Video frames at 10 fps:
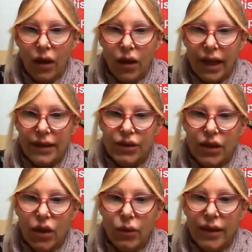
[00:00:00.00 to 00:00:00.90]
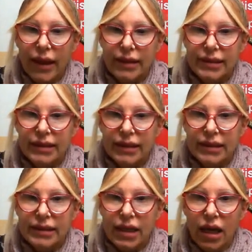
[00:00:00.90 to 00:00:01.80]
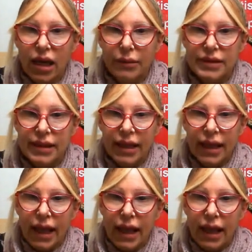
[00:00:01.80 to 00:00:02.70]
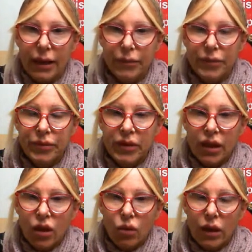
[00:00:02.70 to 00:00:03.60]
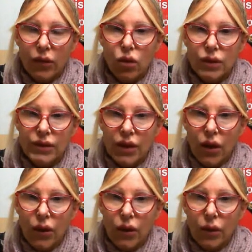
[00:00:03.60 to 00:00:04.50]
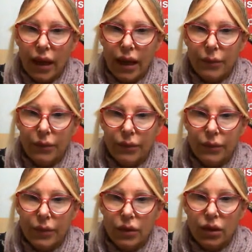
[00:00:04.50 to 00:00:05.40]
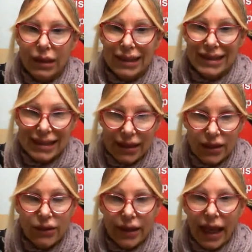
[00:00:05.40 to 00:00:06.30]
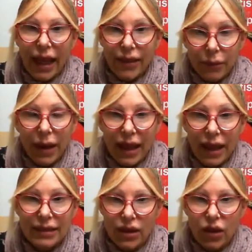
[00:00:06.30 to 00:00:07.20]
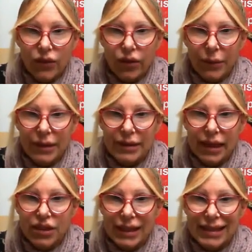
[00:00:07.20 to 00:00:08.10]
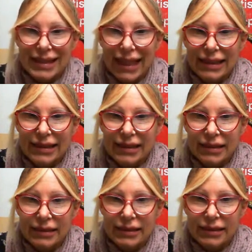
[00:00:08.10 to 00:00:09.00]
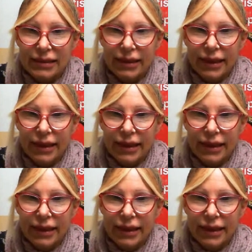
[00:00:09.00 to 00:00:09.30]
Okay, so with our sentence types, we were also considering other parts of grammar such as tenses,